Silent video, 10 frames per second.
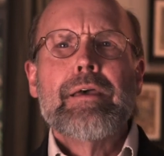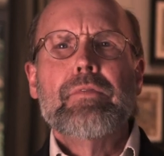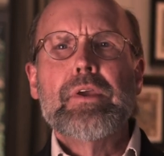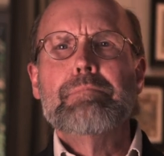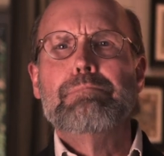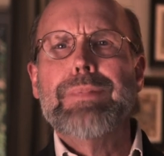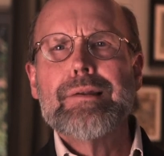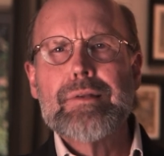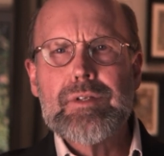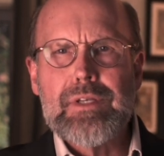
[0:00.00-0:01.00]
The
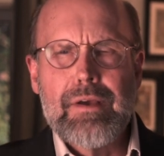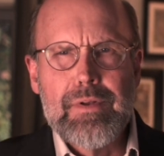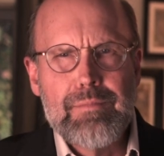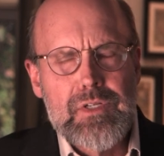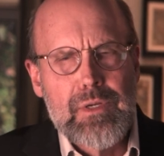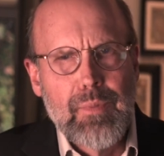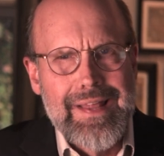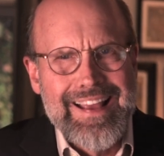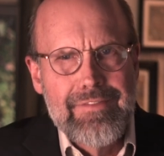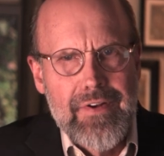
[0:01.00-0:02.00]
abundance of
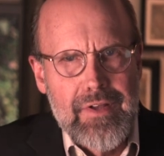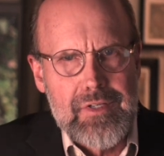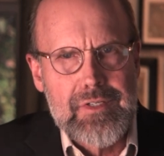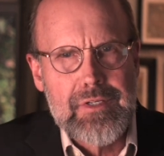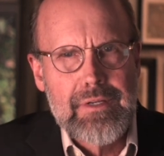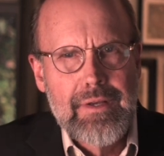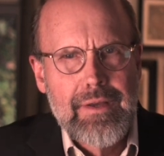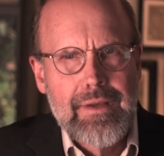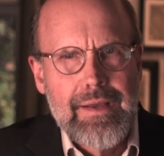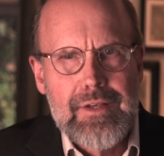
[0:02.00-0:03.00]
admissible evidence
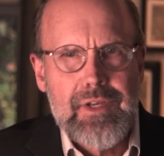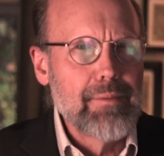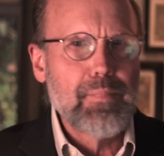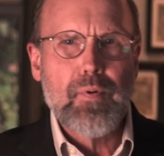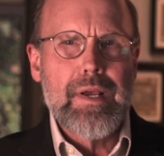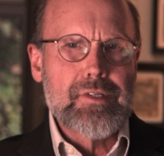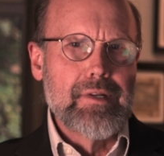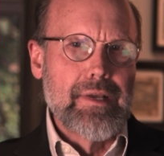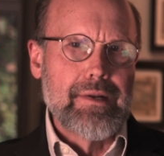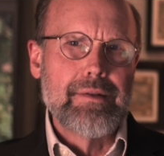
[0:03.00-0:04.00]
is
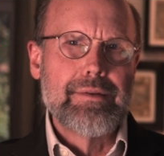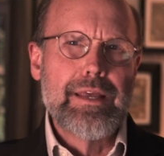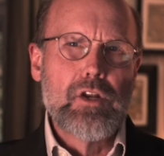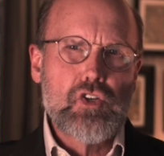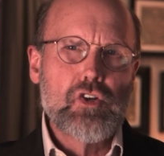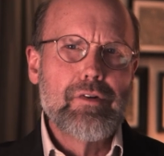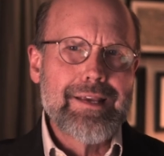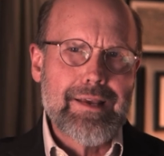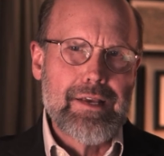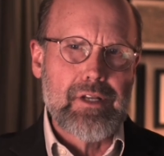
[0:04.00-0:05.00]
unprecedented in a
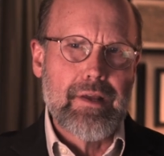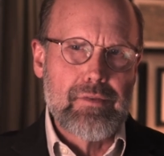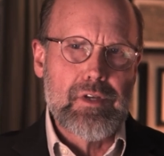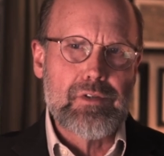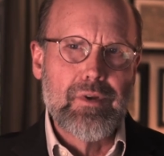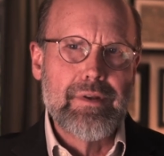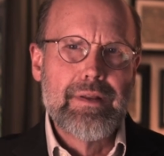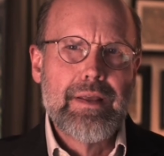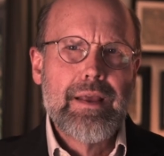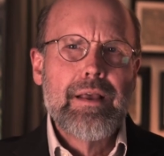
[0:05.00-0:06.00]
shooting case like this one.
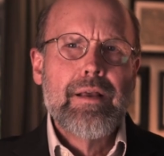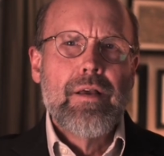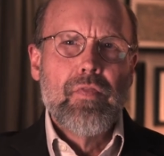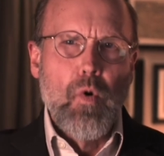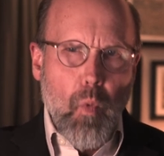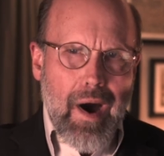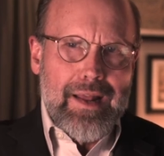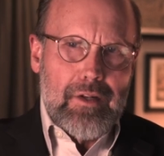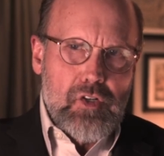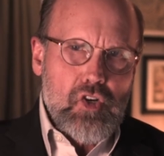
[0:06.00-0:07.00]
The
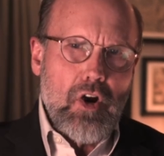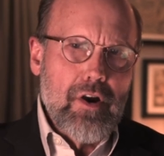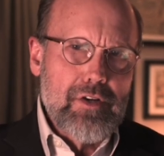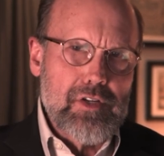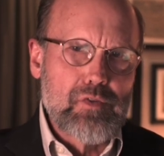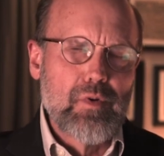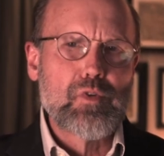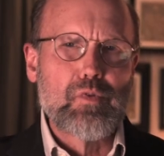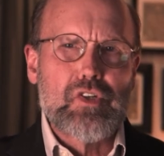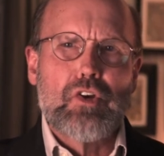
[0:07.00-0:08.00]
wild charges
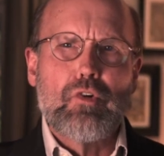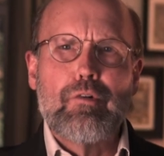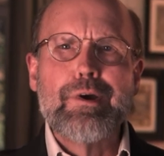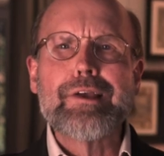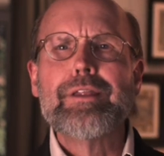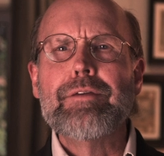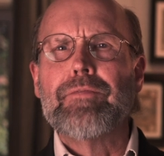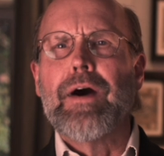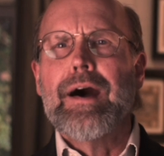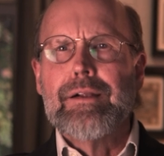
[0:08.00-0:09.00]
which were so quickly
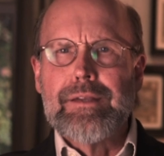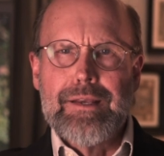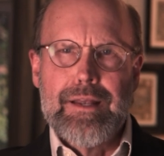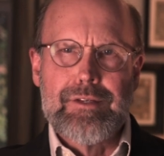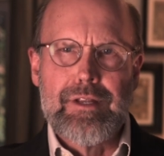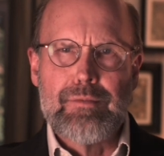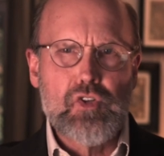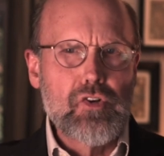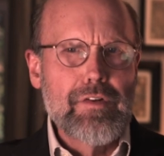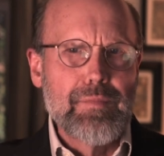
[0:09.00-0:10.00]
filed against him
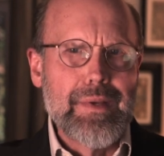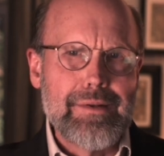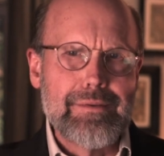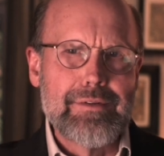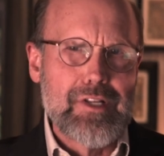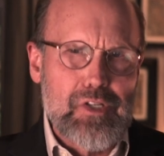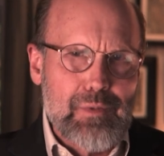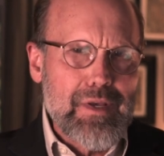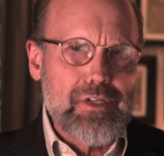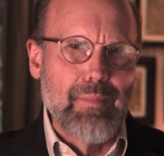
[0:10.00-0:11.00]
should have been
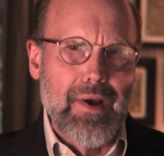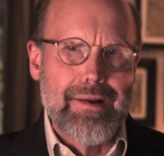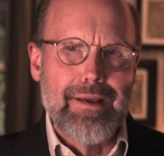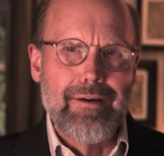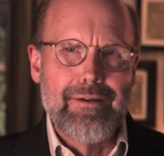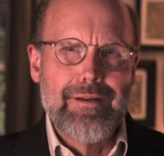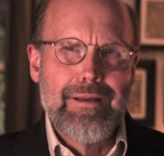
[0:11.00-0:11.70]
dismissed by now.